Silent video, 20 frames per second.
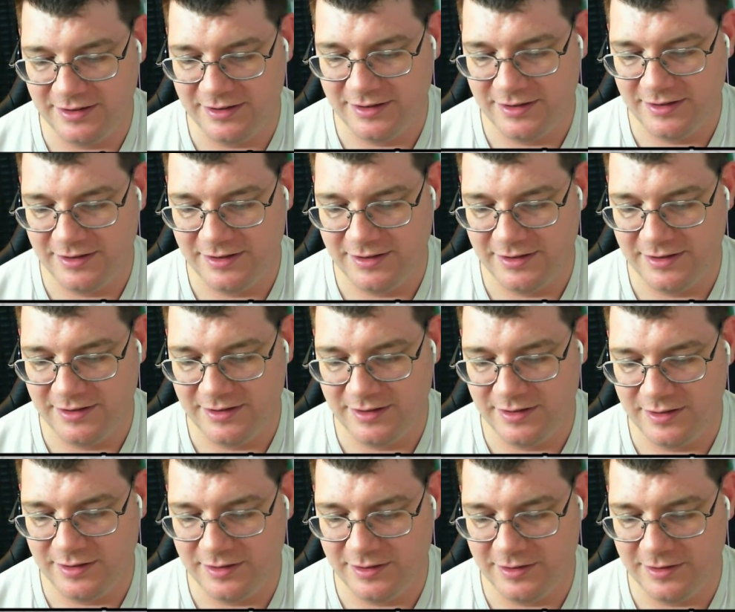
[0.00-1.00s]

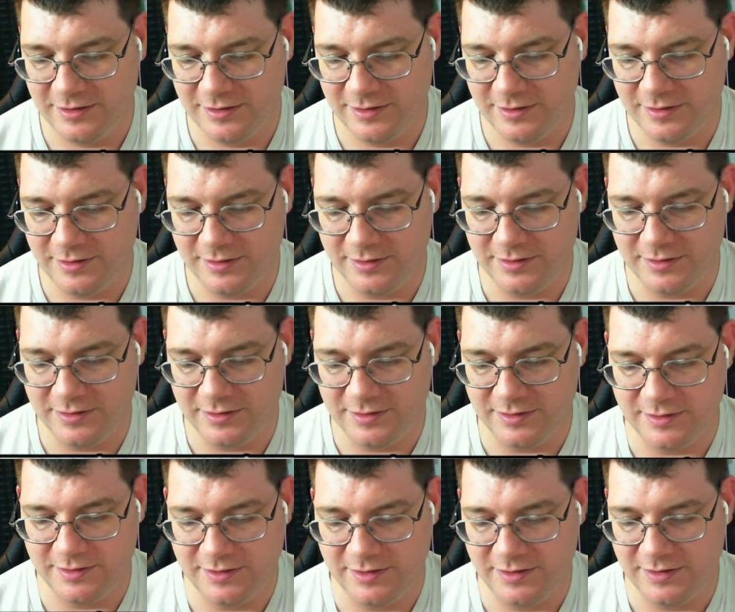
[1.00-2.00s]

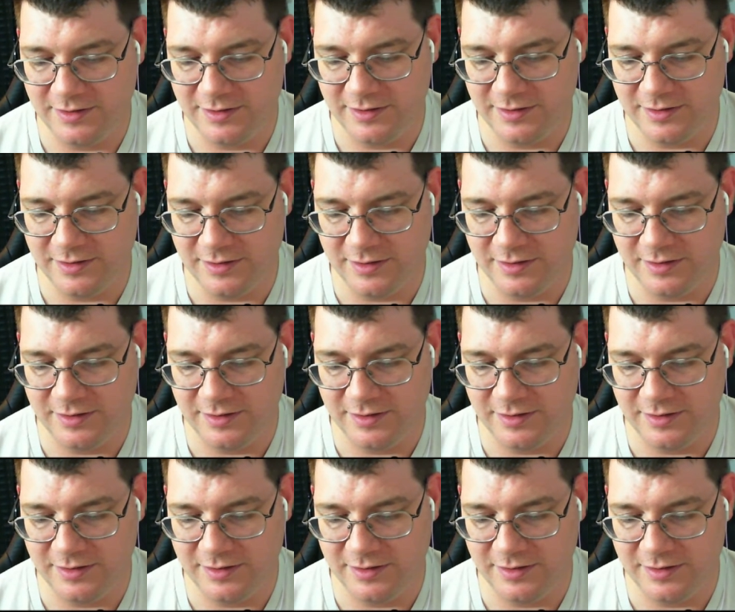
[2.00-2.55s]
(silence)